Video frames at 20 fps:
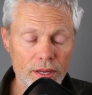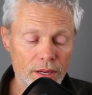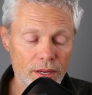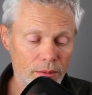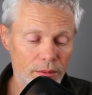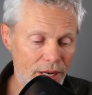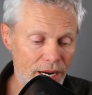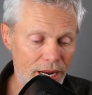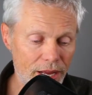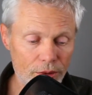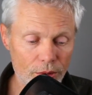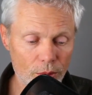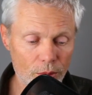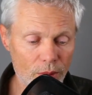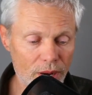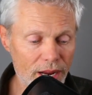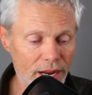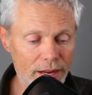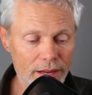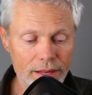But either
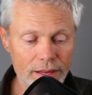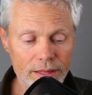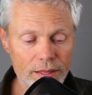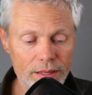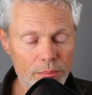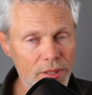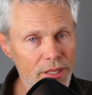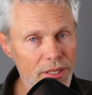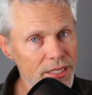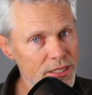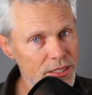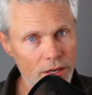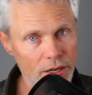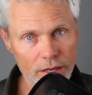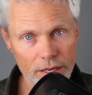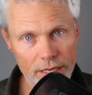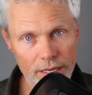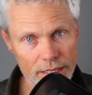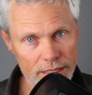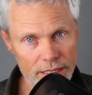way, the police
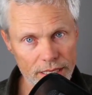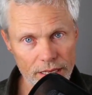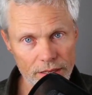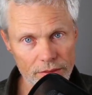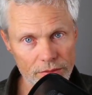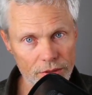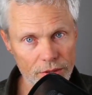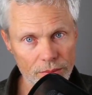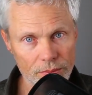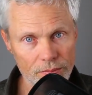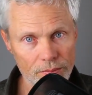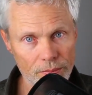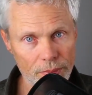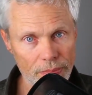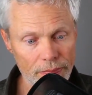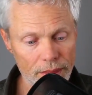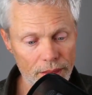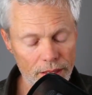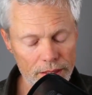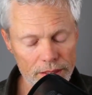aren't going to save you.
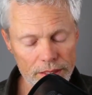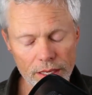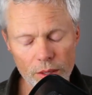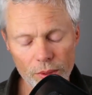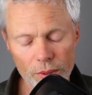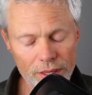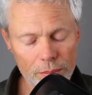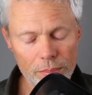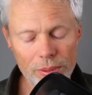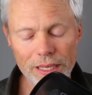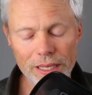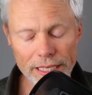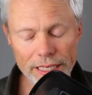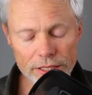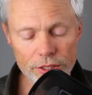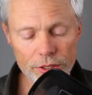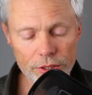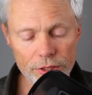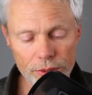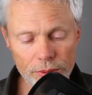I'll tell you what the
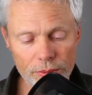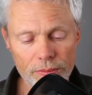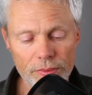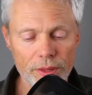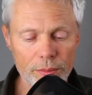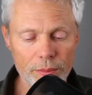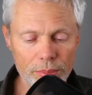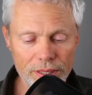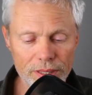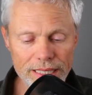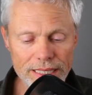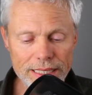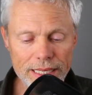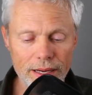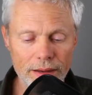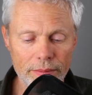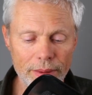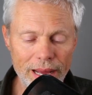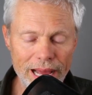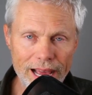police do. The police
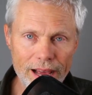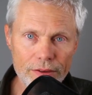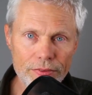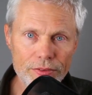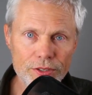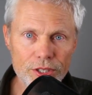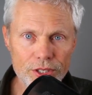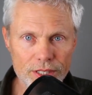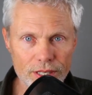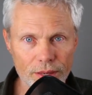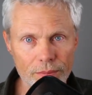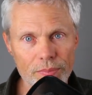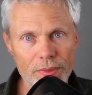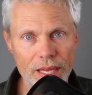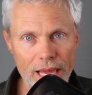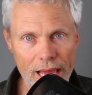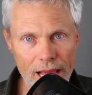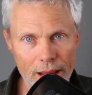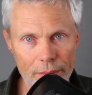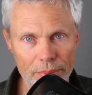come after
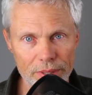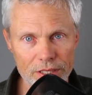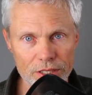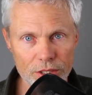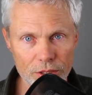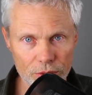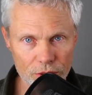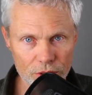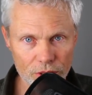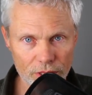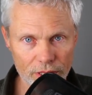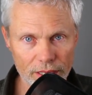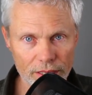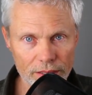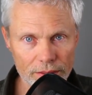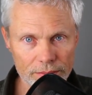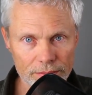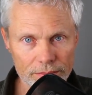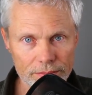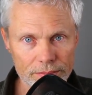something happens, usually.
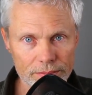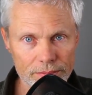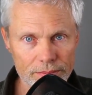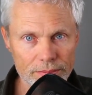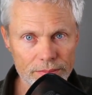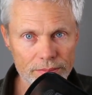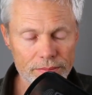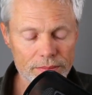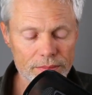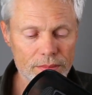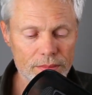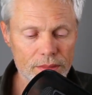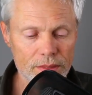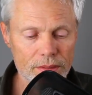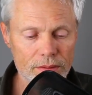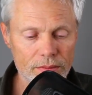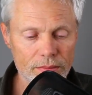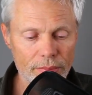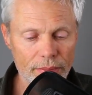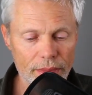
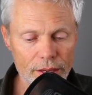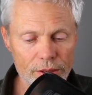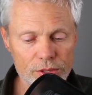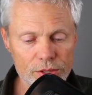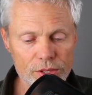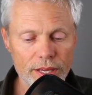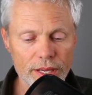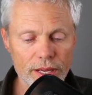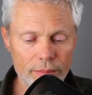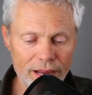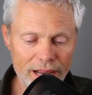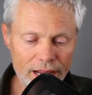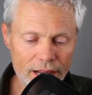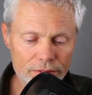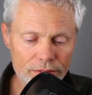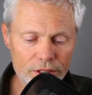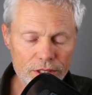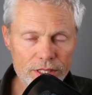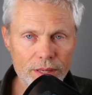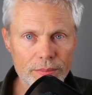They usually come
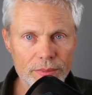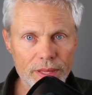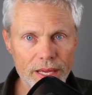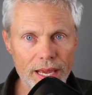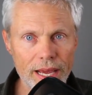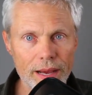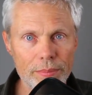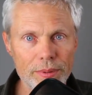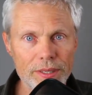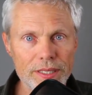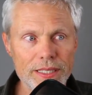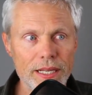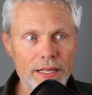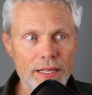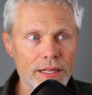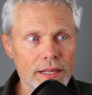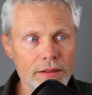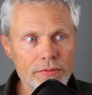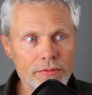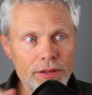after something happens and
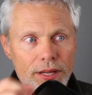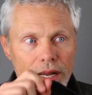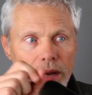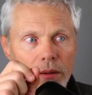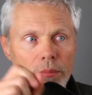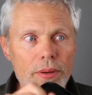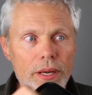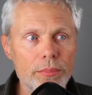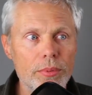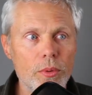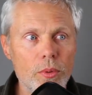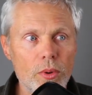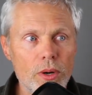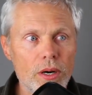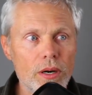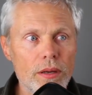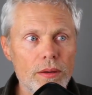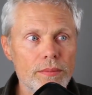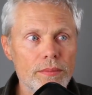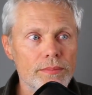then they fill out
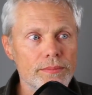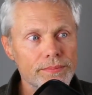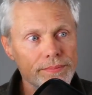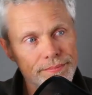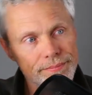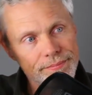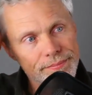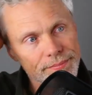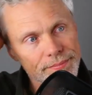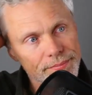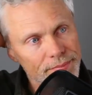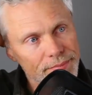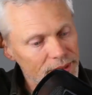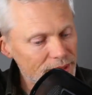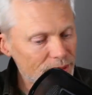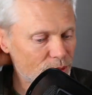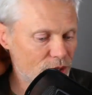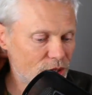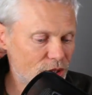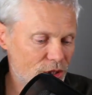paperwork,
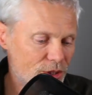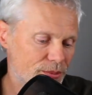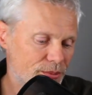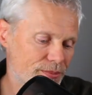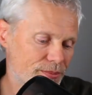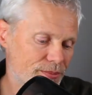which